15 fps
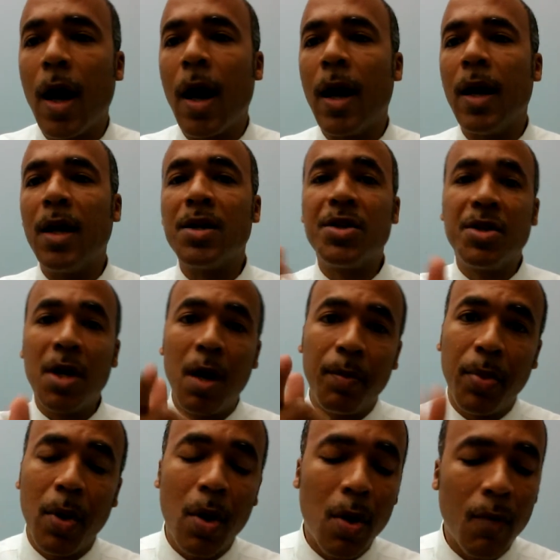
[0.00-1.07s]
All right, let's
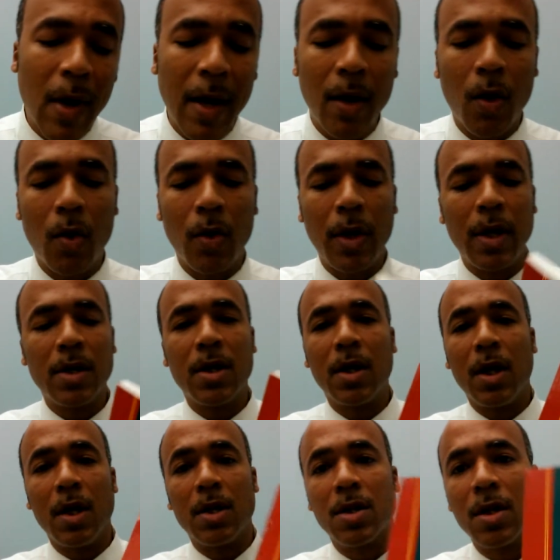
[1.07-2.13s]
jump on right on into
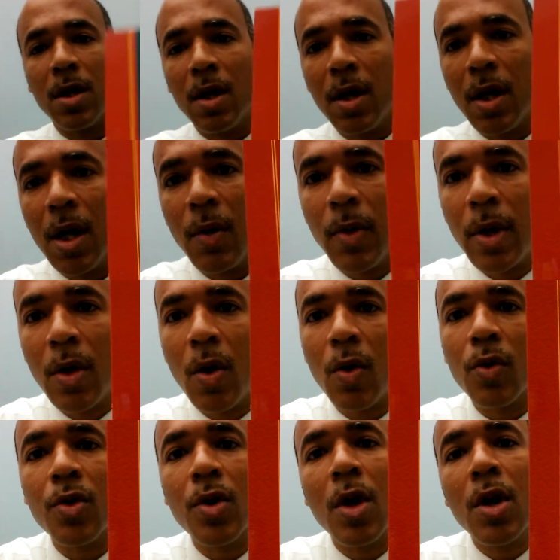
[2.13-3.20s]
this. Here we
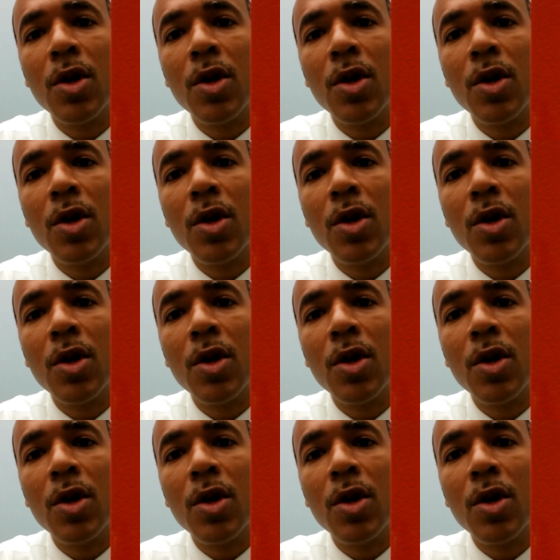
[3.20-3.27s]
go.